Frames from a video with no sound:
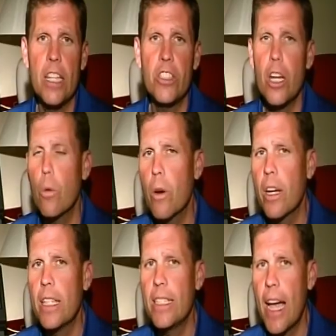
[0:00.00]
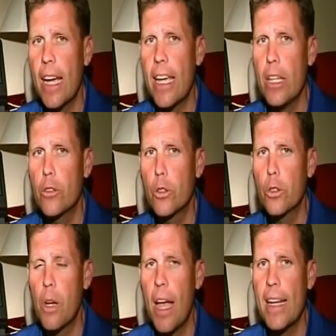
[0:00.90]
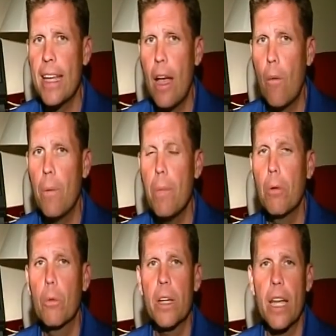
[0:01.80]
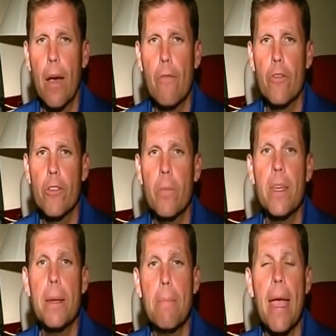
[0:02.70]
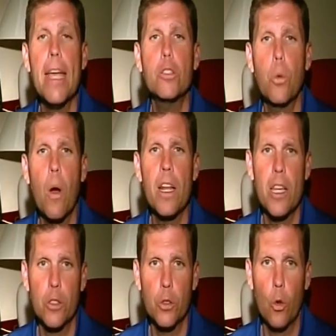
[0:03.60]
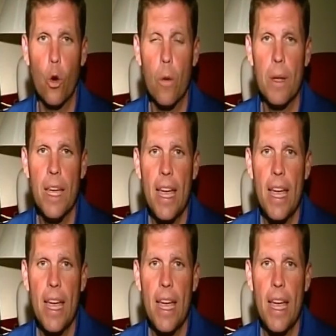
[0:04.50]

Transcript: It's here where Kentuckians are trying to help people recover from the May 20th storm